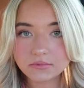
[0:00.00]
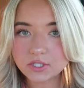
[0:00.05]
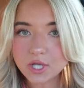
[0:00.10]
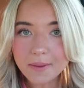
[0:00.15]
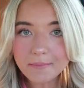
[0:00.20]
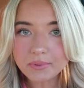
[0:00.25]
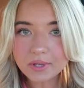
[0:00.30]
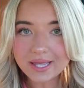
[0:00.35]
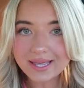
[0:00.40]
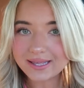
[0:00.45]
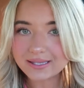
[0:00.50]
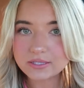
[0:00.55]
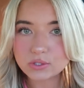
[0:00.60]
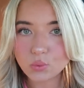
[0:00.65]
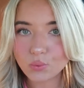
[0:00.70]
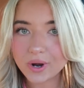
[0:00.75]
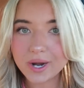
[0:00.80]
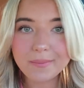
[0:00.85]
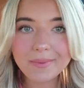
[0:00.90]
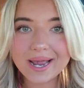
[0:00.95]
dumplings?
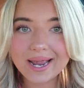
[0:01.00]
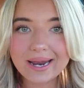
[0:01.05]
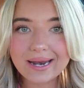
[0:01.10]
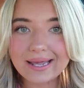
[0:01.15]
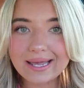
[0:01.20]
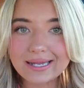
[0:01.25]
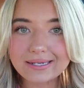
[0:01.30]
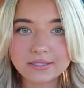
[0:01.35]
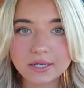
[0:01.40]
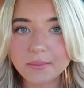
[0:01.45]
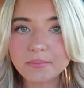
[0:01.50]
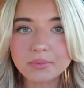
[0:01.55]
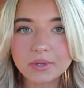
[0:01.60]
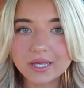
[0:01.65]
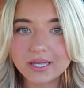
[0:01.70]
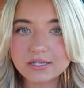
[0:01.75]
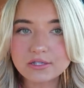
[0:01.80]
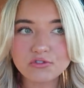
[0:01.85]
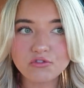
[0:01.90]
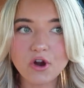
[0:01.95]
Where am I gonna get
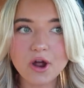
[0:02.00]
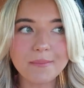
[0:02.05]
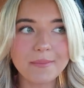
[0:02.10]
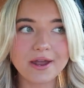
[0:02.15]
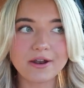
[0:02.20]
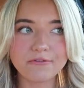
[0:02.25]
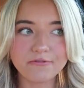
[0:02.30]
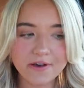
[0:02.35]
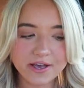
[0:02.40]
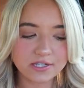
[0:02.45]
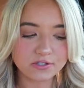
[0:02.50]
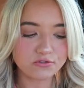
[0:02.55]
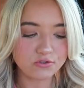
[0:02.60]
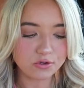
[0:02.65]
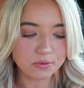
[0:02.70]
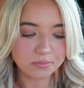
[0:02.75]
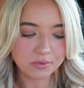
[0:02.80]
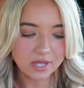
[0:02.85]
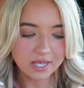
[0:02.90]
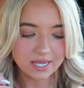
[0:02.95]
dumplings from at a fast
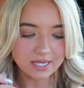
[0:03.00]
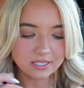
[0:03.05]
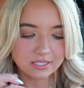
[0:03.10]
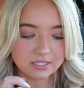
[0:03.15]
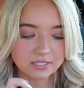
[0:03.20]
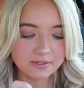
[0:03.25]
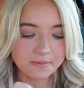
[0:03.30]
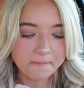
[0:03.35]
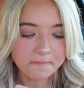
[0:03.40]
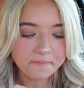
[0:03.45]
food place?